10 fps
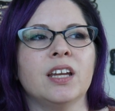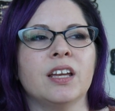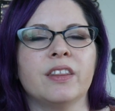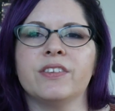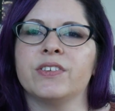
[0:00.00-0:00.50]

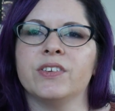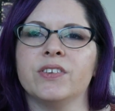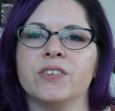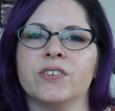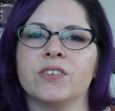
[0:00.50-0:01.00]
this
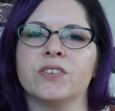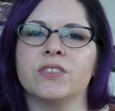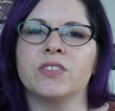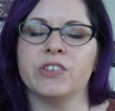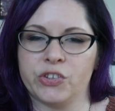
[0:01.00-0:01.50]
is
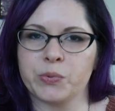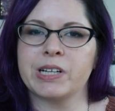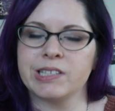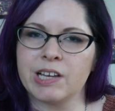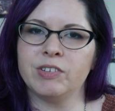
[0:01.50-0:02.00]
where
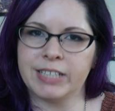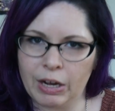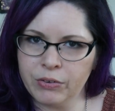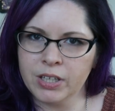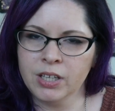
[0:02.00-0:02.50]
it's leveled
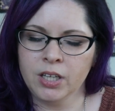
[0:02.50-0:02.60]
out.